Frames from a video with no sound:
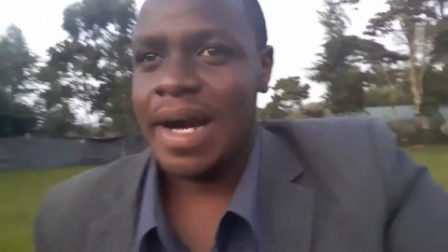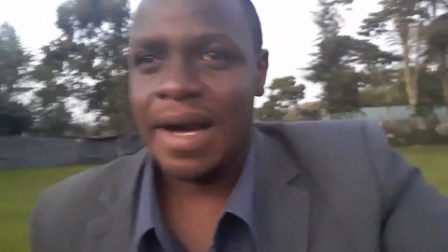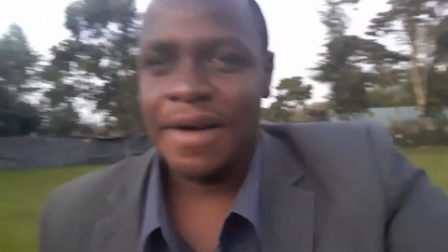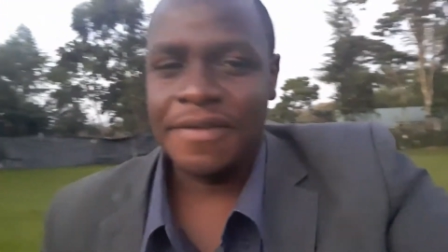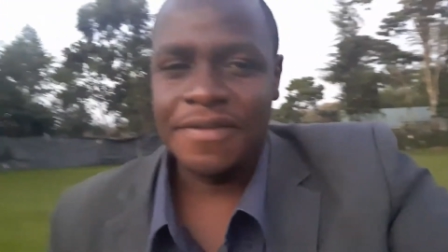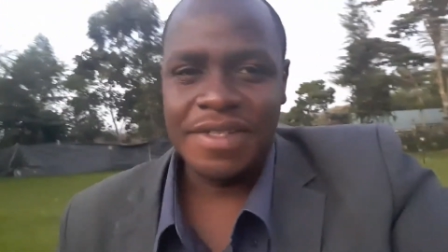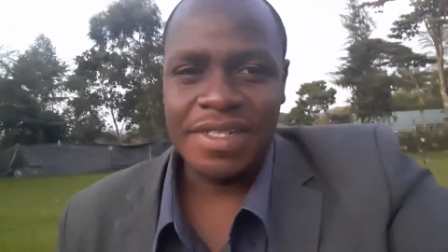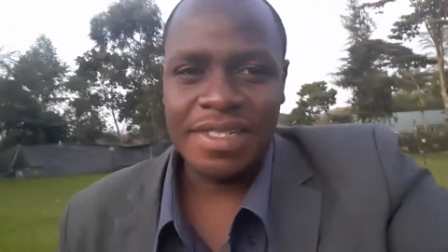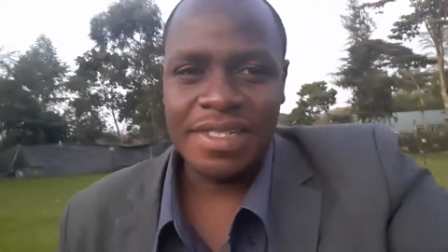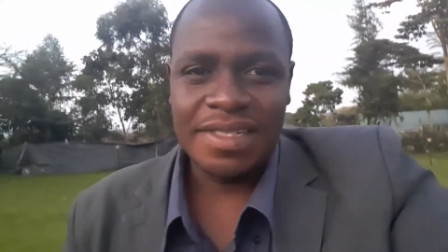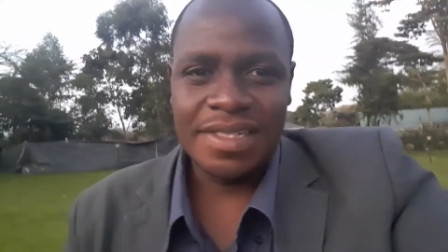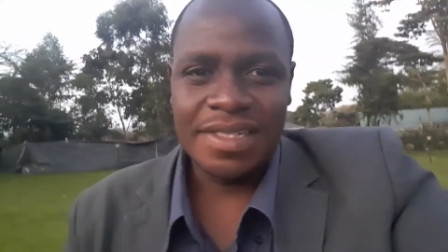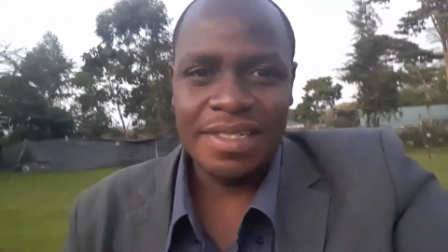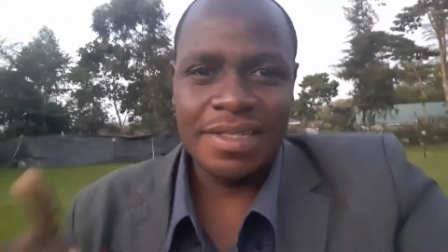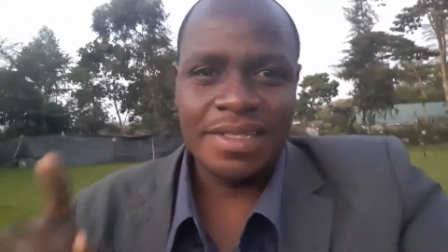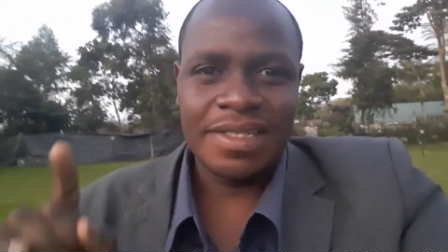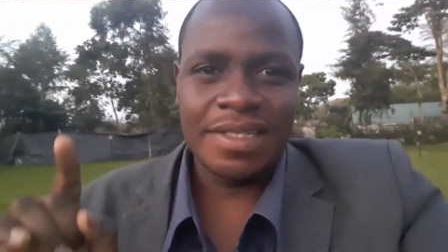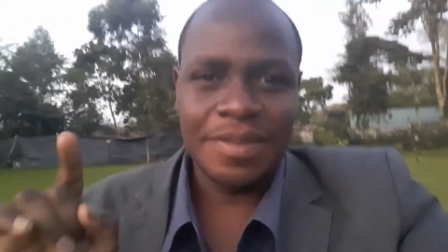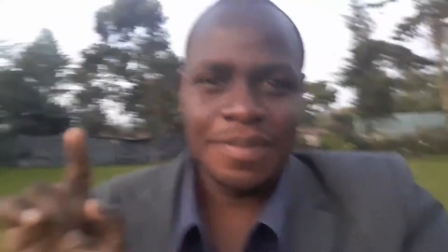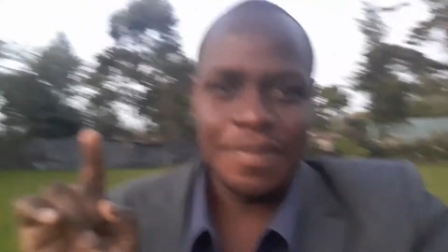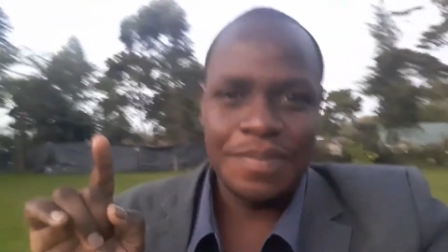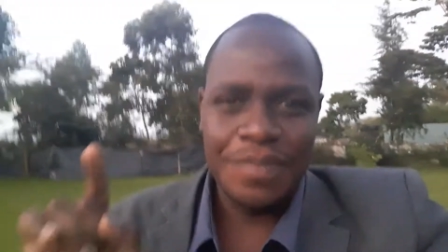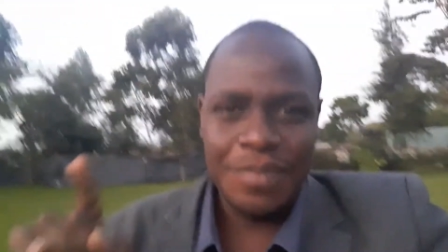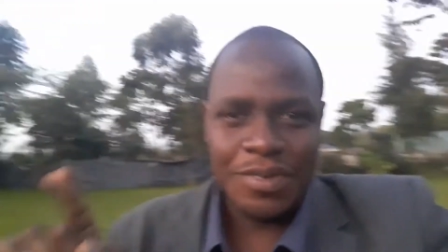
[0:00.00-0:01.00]
I've just seen
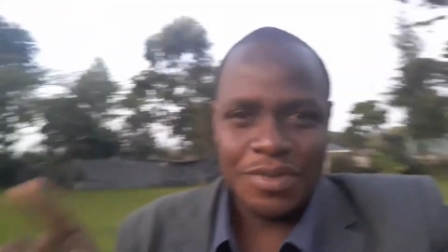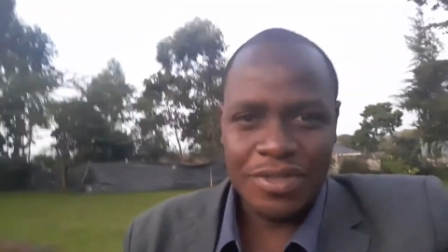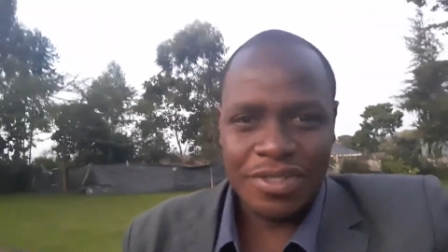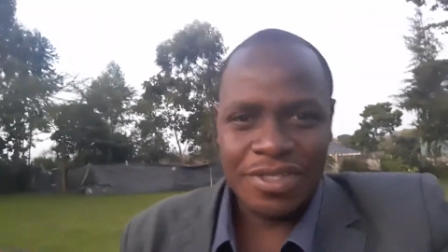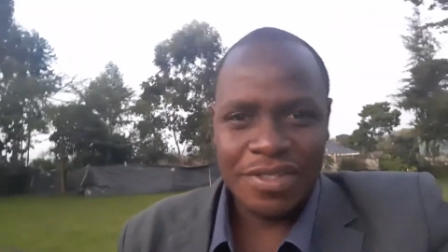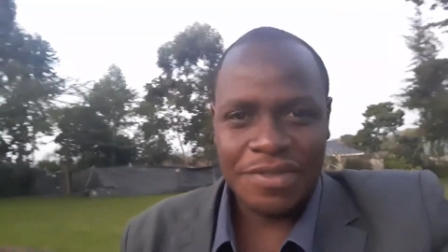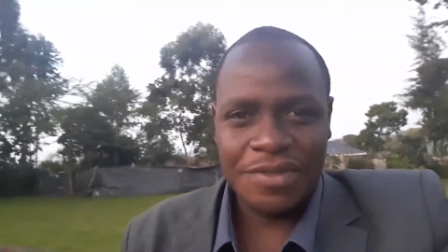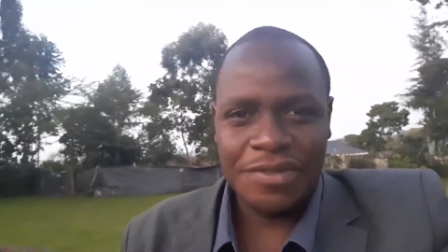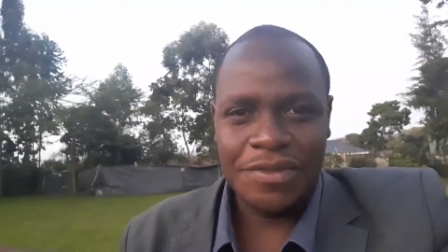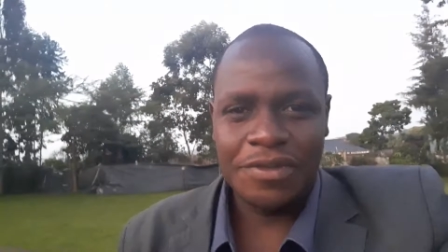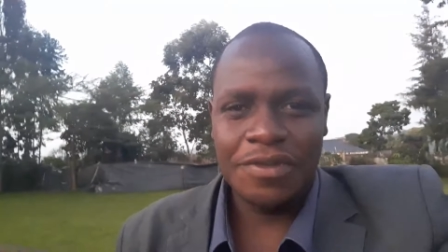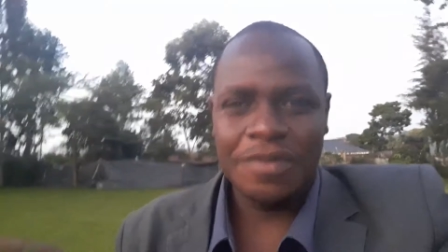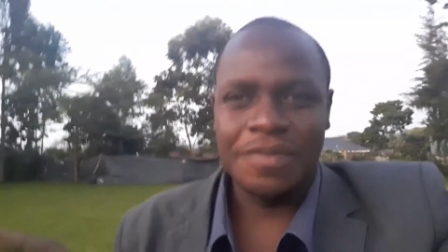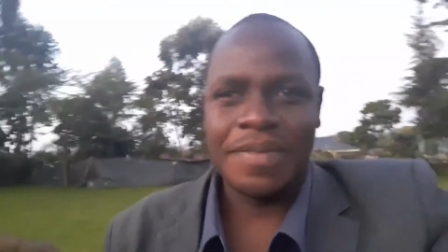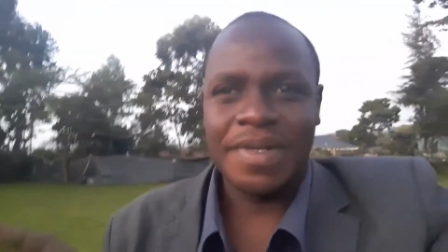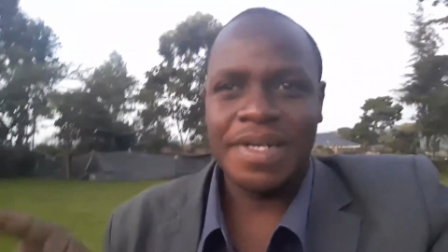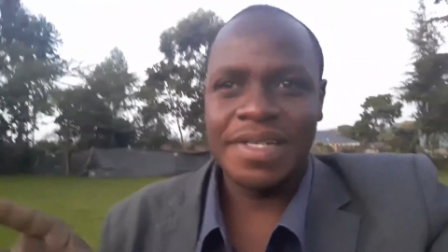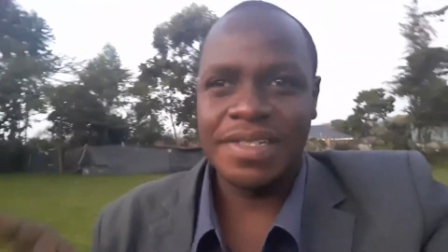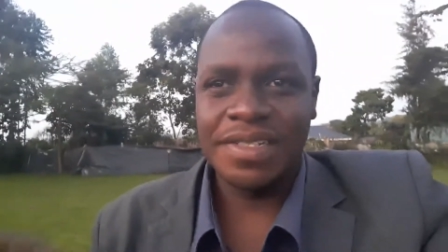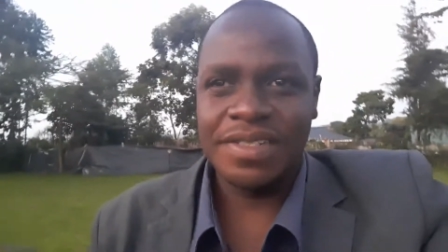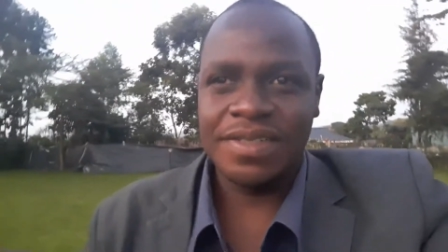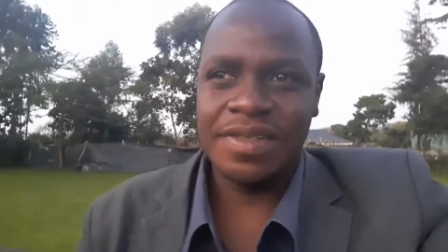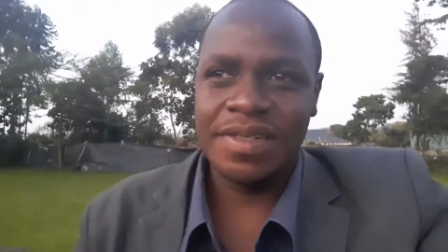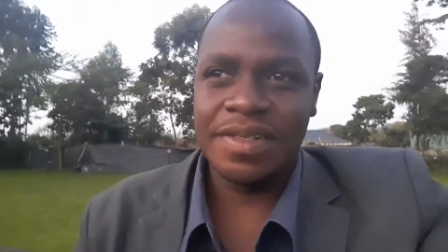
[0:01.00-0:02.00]
some beautiful
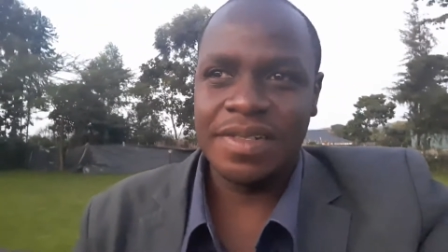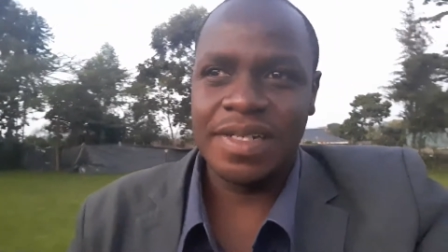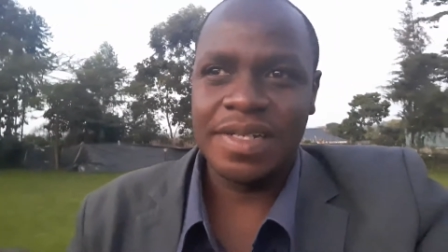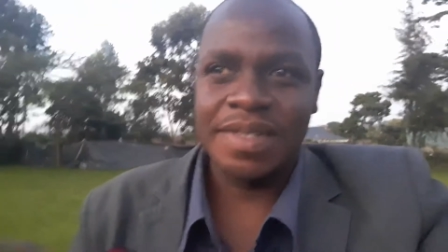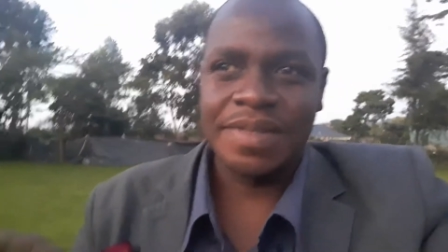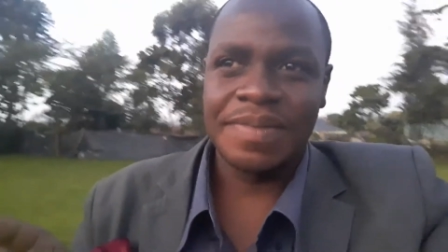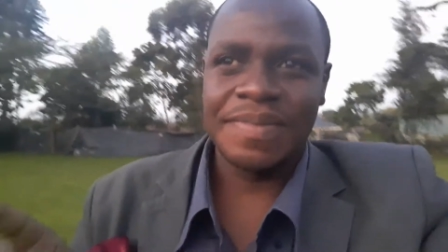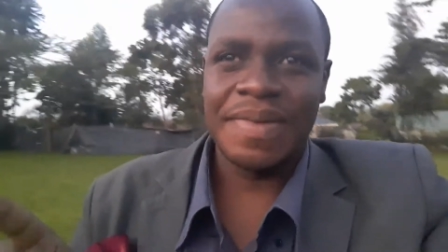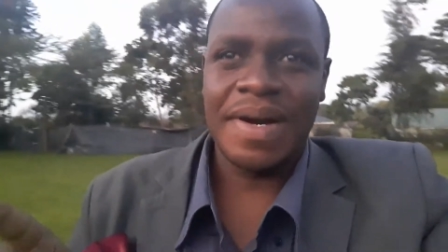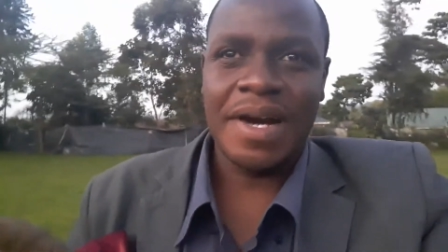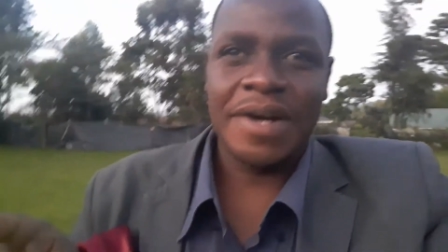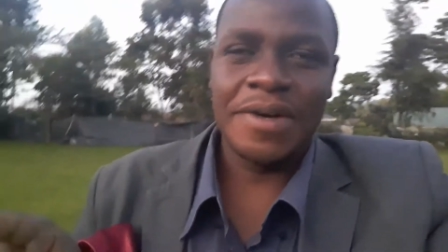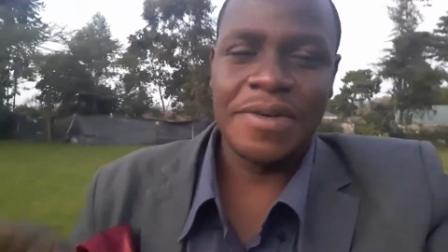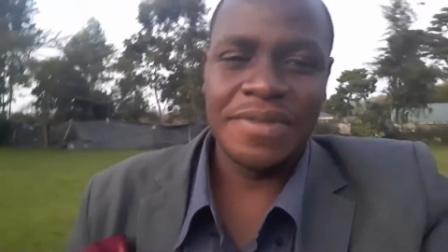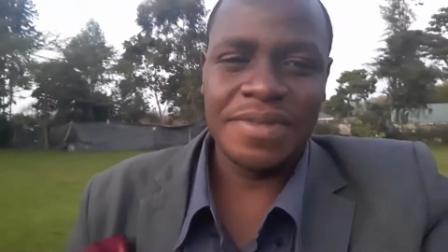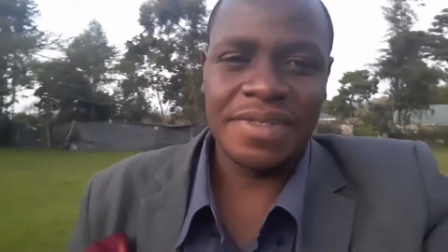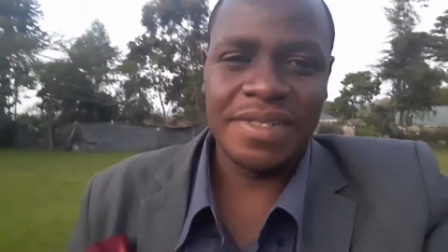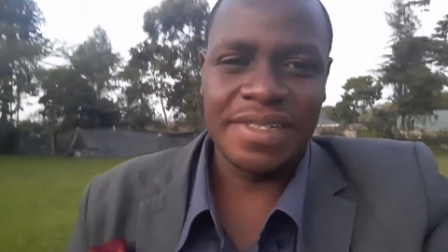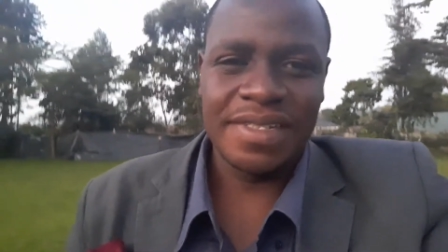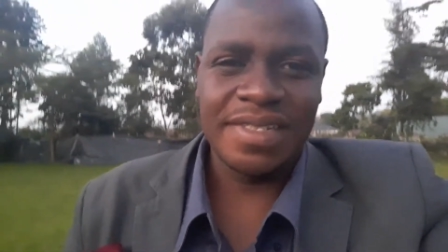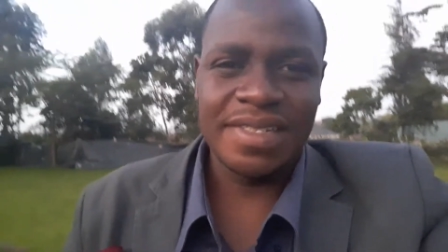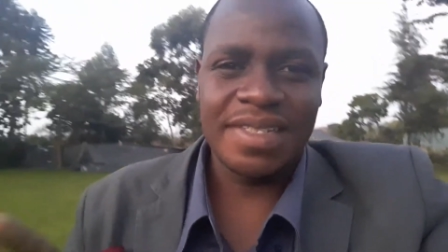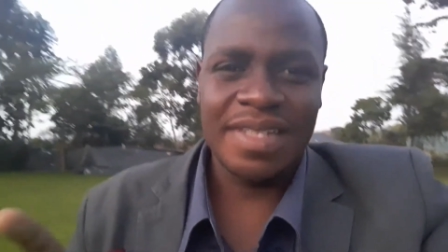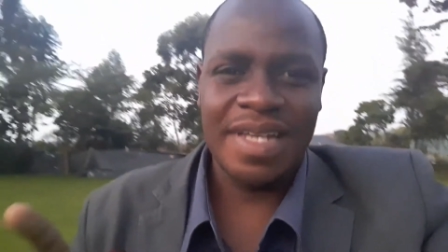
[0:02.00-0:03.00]
um,
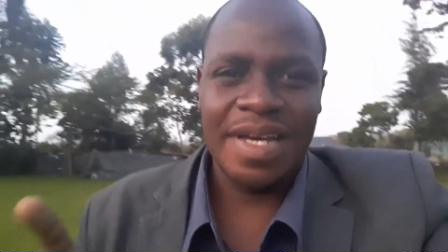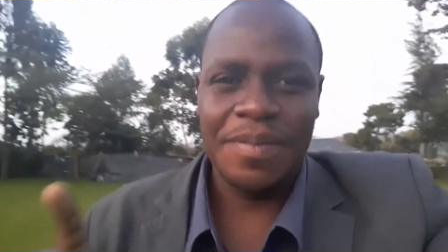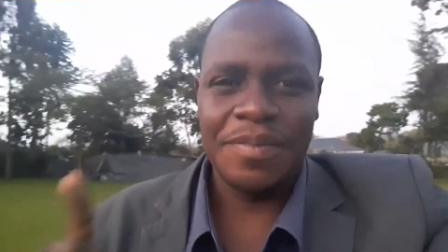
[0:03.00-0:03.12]
houses.